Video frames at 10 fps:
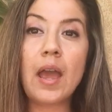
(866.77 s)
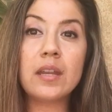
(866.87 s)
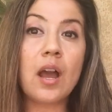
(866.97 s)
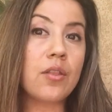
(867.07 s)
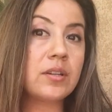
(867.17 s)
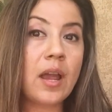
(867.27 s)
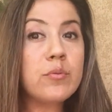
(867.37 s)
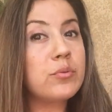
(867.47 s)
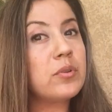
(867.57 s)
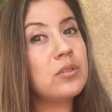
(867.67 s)
and other
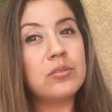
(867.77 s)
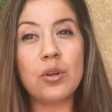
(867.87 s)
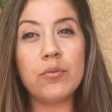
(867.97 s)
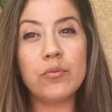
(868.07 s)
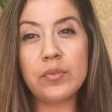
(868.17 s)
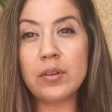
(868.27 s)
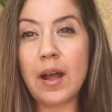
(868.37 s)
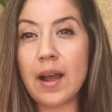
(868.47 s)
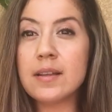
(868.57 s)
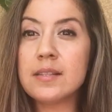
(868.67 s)
times where you don't feel
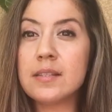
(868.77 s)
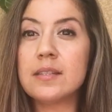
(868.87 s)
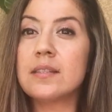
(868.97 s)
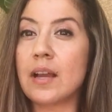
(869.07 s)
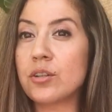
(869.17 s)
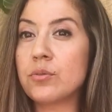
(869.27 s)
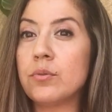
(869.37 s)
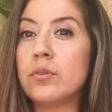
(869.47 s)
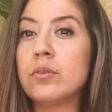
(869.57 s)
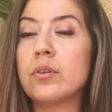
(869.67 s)
as
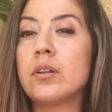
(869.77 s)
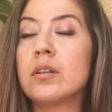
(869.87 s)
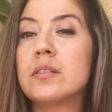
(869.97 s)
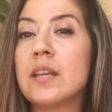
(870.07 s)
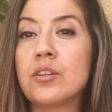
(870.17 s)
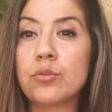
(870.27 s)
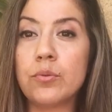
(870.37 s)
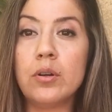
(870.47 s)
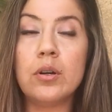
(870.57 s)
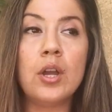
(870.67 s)
sexual or
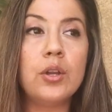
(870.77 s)
sensual.